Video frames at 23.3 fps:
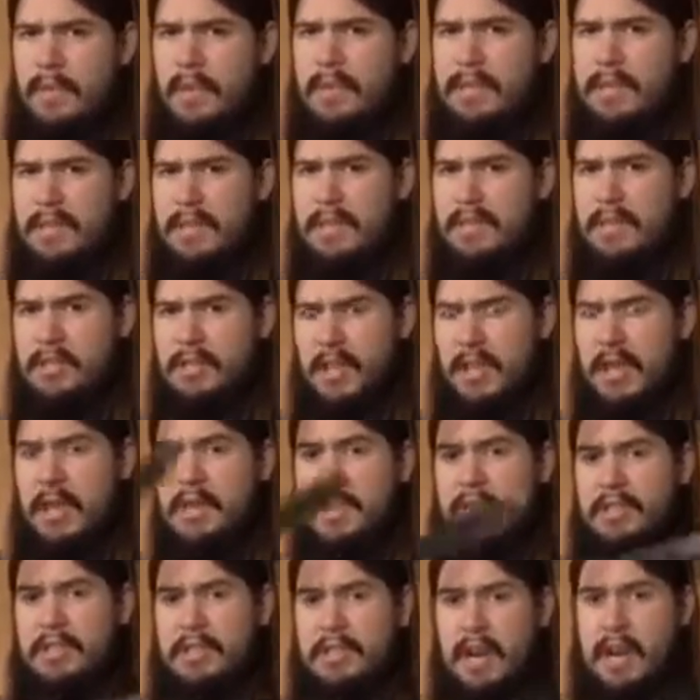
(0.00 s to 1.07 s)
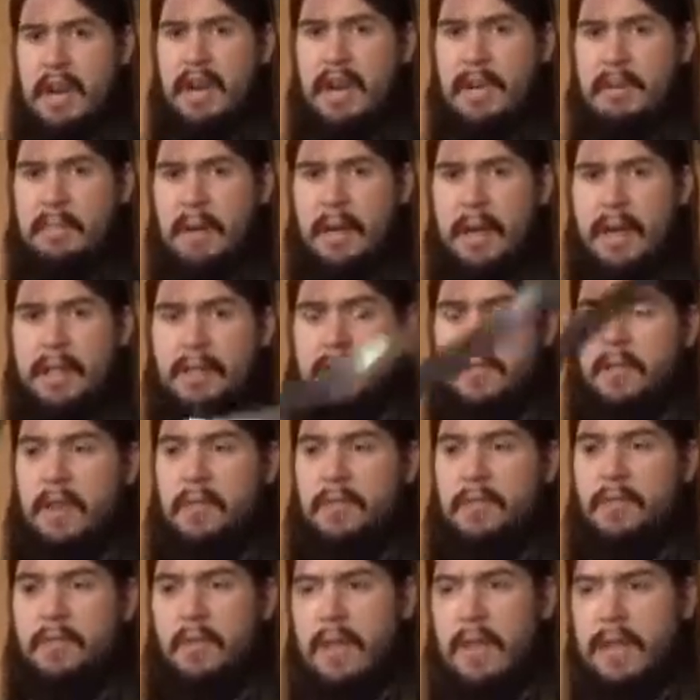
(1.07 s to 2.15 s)
this is it standing by
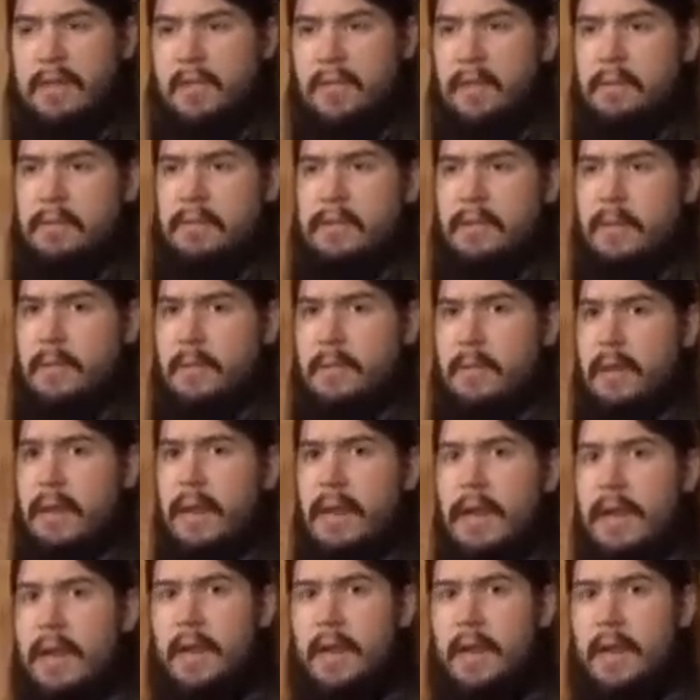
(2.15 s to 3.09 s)
itself. So that's a simple thing.